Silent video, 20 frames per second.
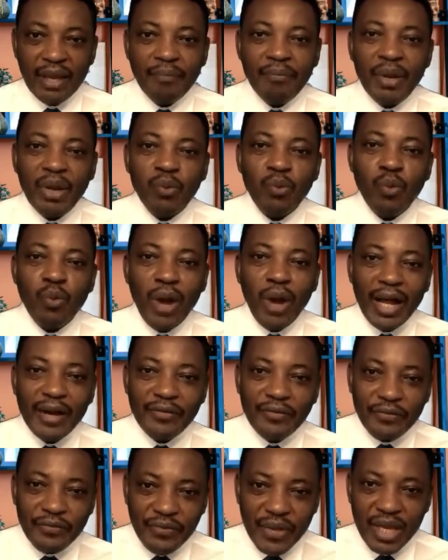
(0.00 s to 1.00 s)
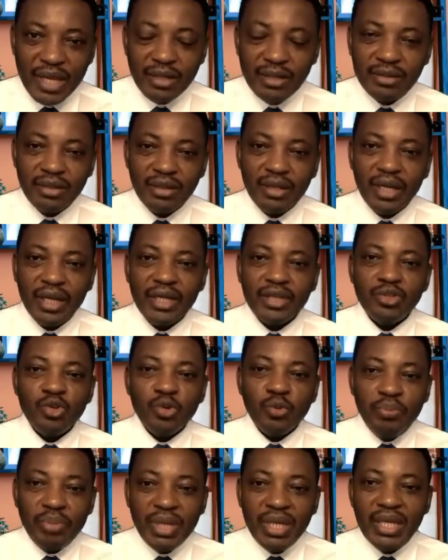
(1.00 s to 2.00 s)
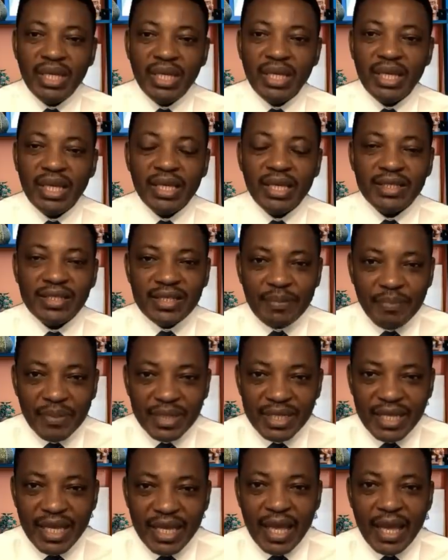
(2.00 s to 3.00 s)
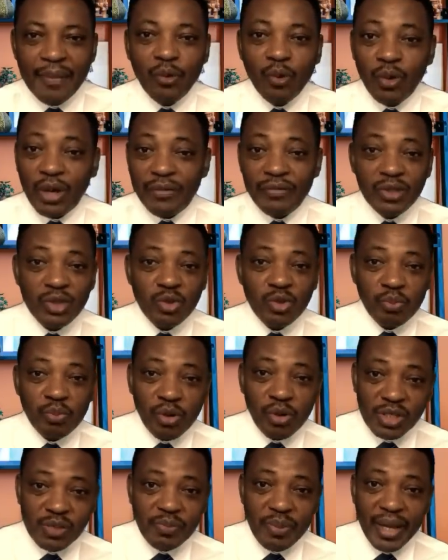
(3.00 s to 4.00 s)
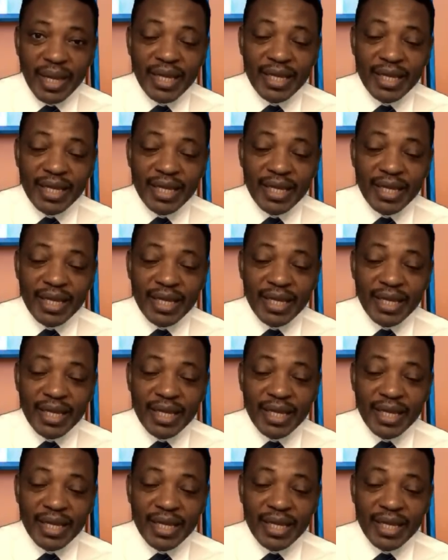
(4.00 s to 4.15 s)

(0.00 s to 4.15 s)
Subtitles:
but who have failed to be in CPDM or even to prosper